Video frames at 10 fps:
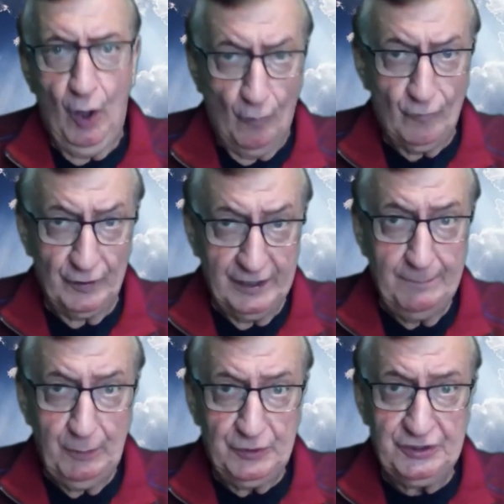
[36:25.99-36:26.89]
over
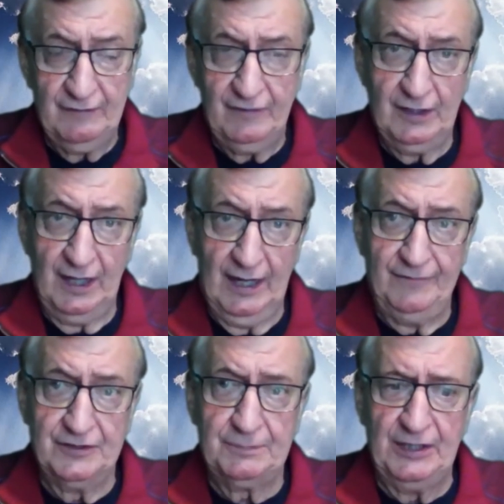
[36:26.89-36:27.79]
any portion of our
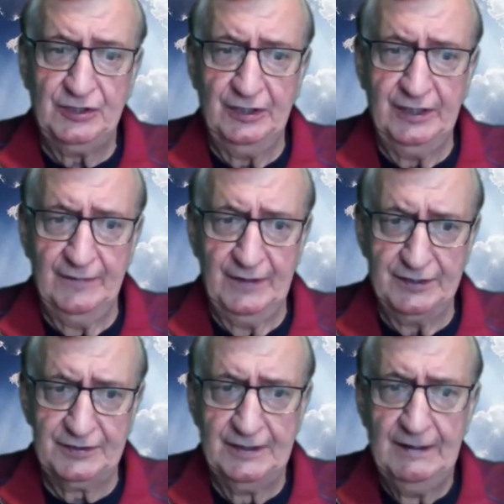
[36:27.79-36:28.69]
life, especially in
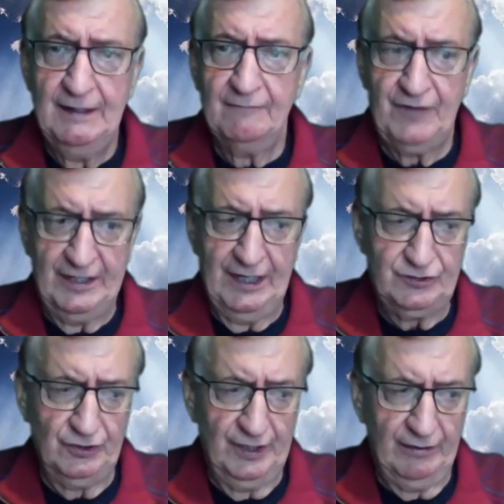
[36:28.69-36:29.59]
this
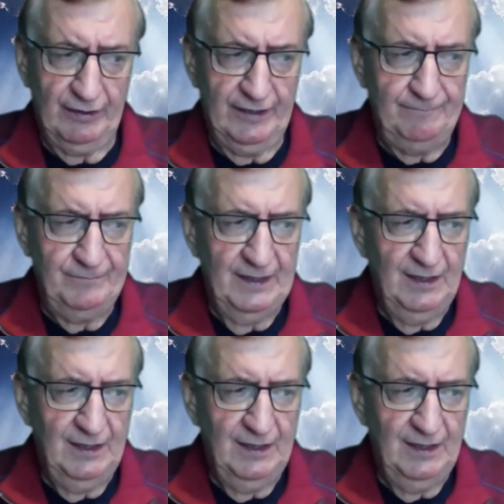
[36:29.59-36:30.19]
financial area.